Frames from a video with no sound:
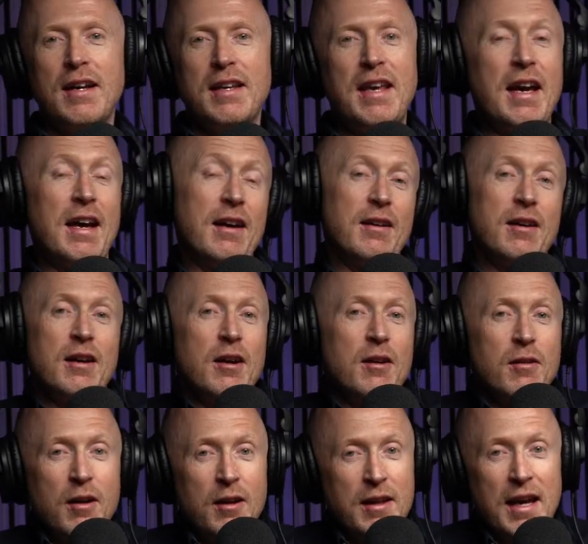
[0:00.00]
Yeah,
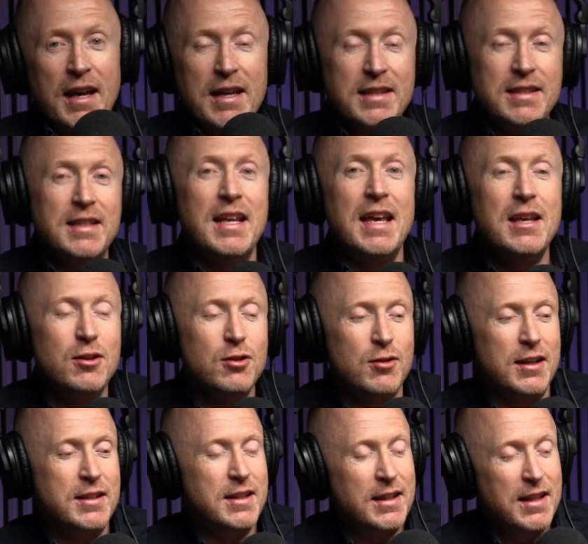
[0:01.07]
yeah, it's an
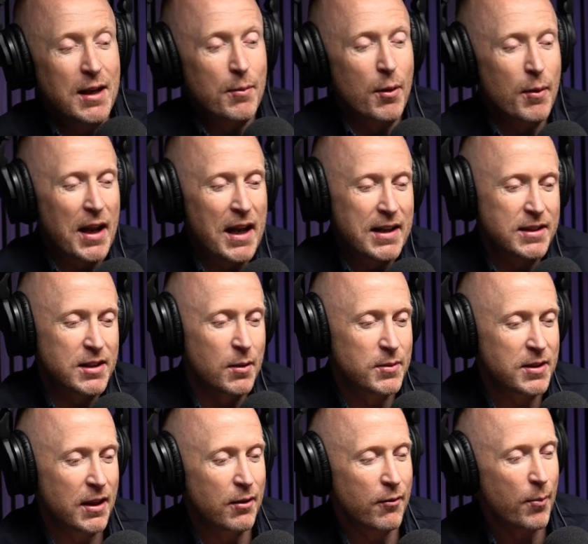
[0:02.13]
interesting thing. But I'm glad it's come
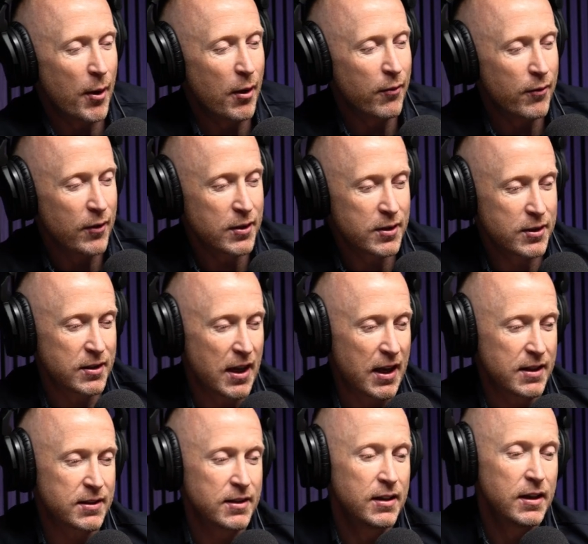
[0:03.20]
together for both of us because
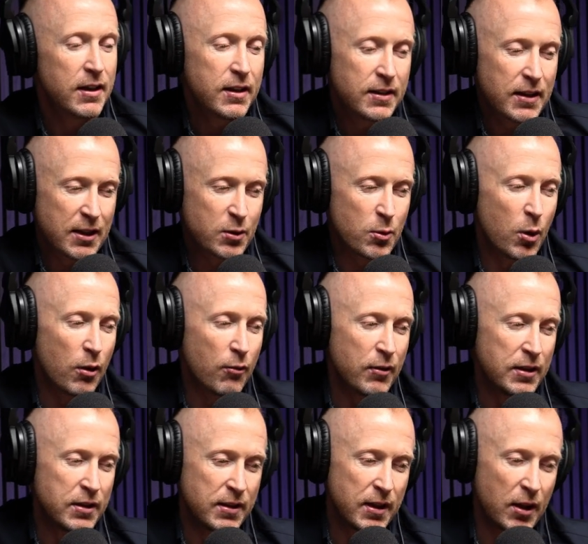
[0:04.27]
that's that's quite a
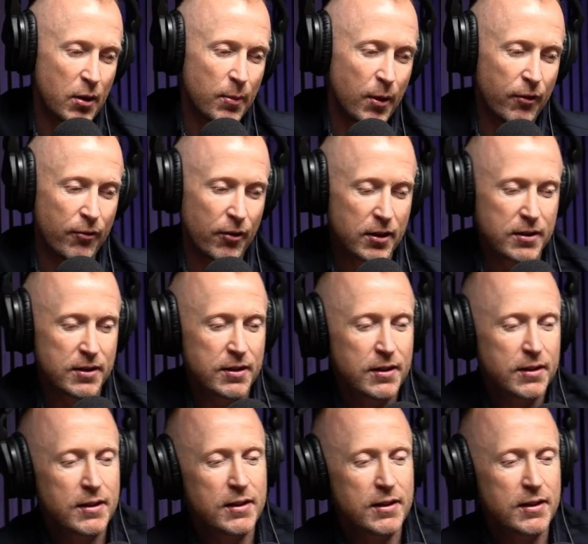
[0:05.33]
recent thing on both fronts.